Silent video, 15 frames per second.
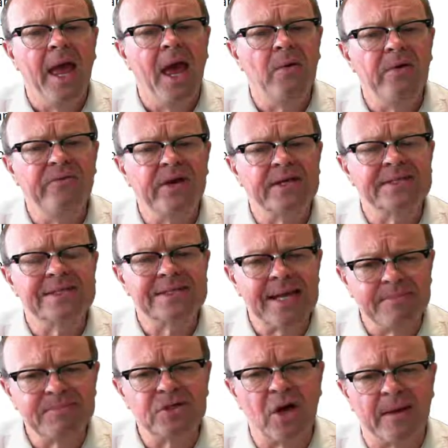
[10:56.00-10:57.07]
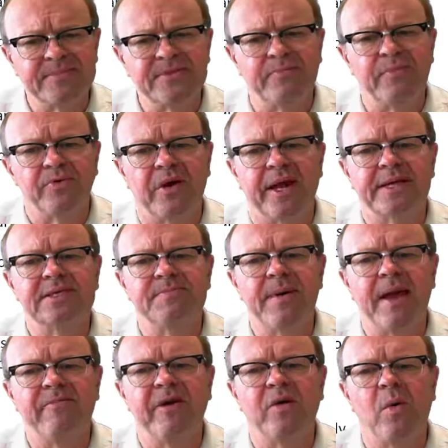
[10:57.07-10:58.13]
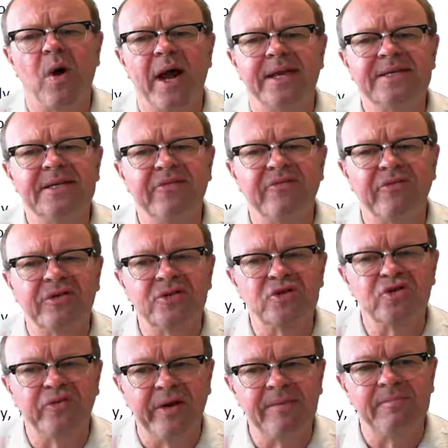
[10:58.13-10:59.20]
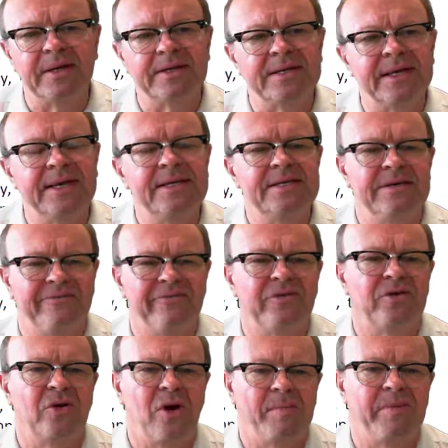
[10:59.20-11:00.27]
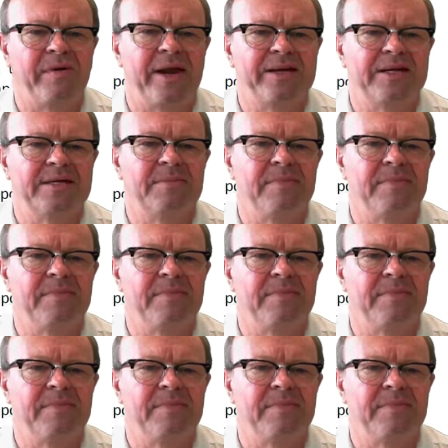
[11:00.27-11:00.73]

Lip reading: However, some types of products may require different treatment in different operating